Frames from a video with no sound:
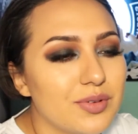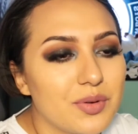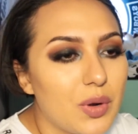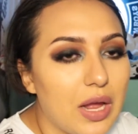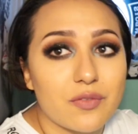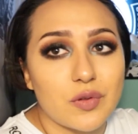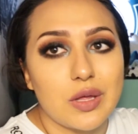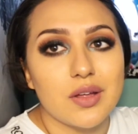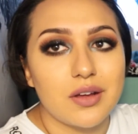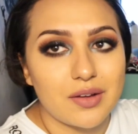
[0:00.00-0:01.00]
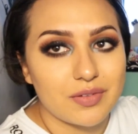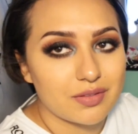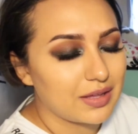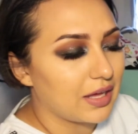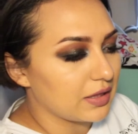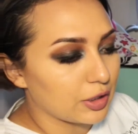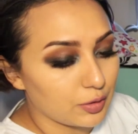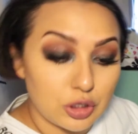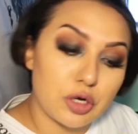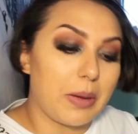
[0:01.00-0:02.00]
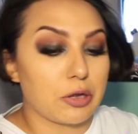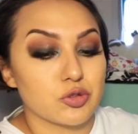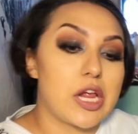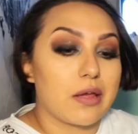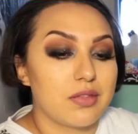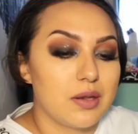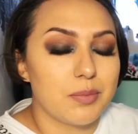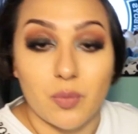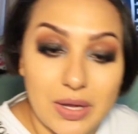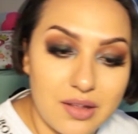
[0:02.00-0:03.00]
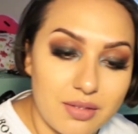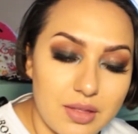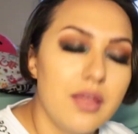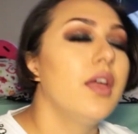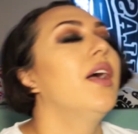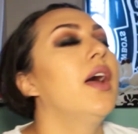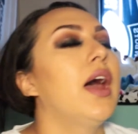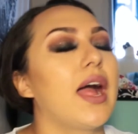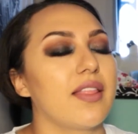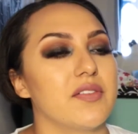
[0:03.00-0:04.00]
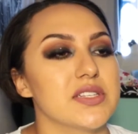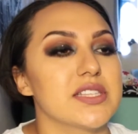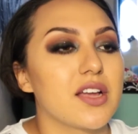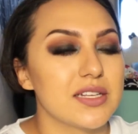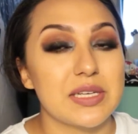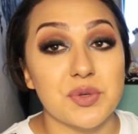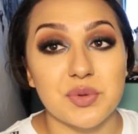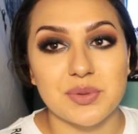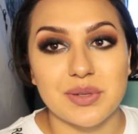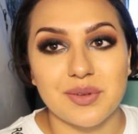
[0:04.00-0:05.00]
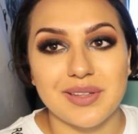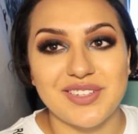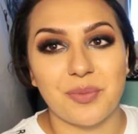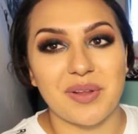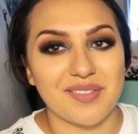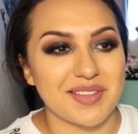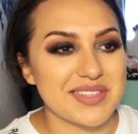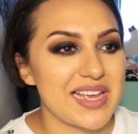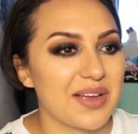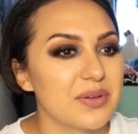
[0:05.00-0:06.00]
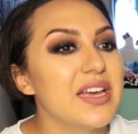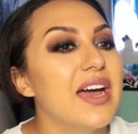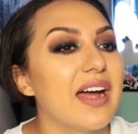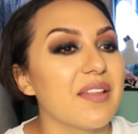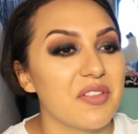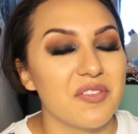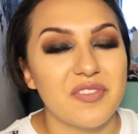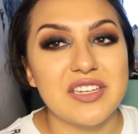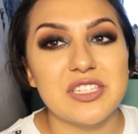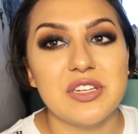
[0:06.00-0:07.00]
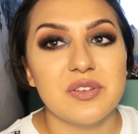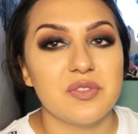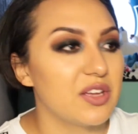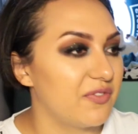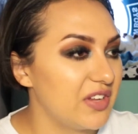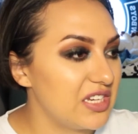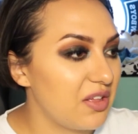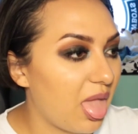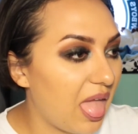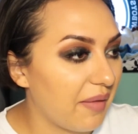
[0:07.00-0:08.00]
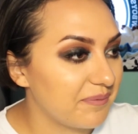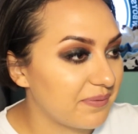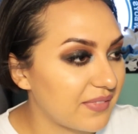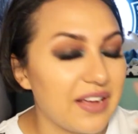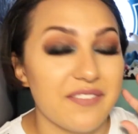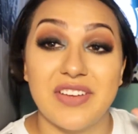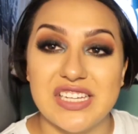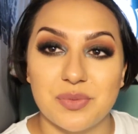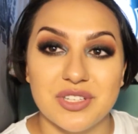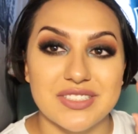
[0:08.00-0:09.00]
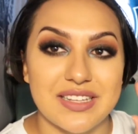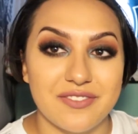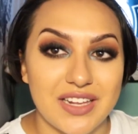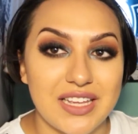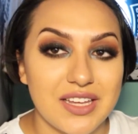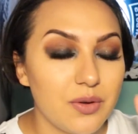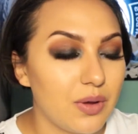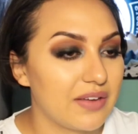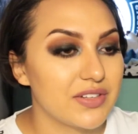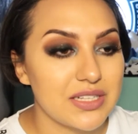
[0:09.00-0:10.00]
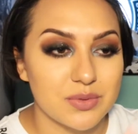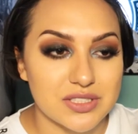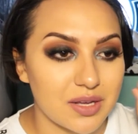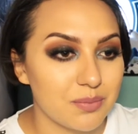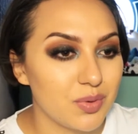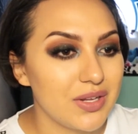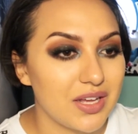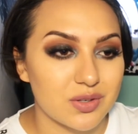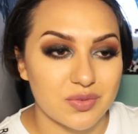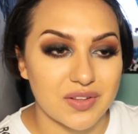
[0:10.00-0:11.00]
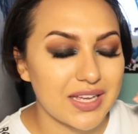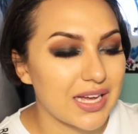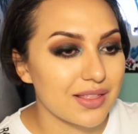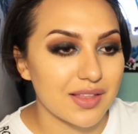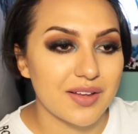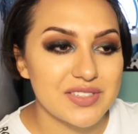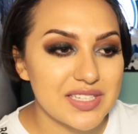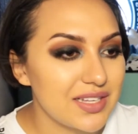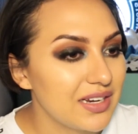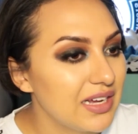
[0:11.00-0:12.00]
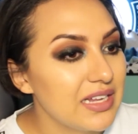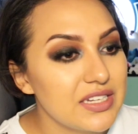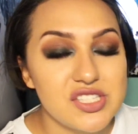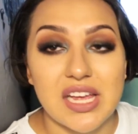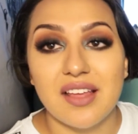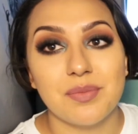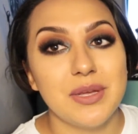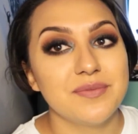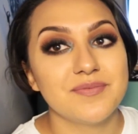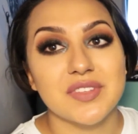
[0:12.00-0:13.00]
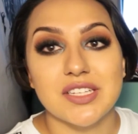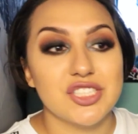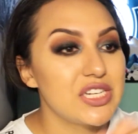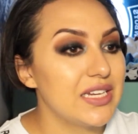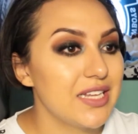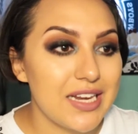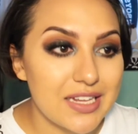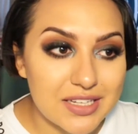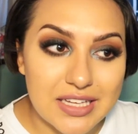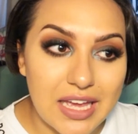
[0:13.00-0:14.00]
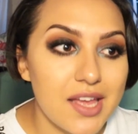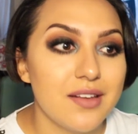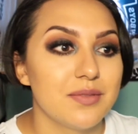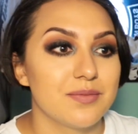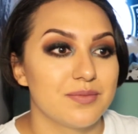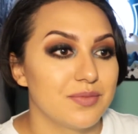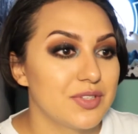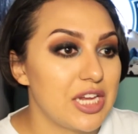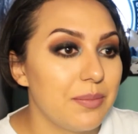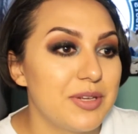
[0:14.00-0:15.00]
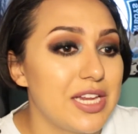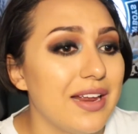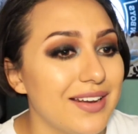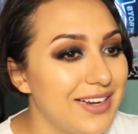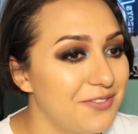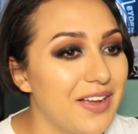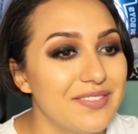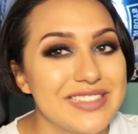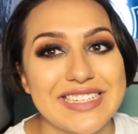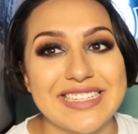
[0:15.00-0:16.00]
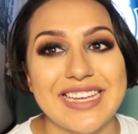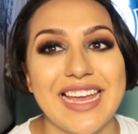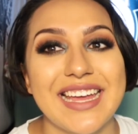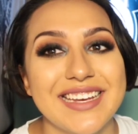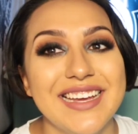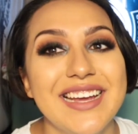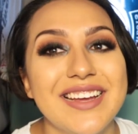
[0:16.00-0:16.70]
choreography obviously got a little, a little Michael Jackson, but what doesn't? I loved it. The concept was really, really dope. I love the sound. I love the visual, the video, yeah, visuals in the video. Everything was on point, on fleek. I loved it. Jasmin, she did it again. JBJ95 did it again.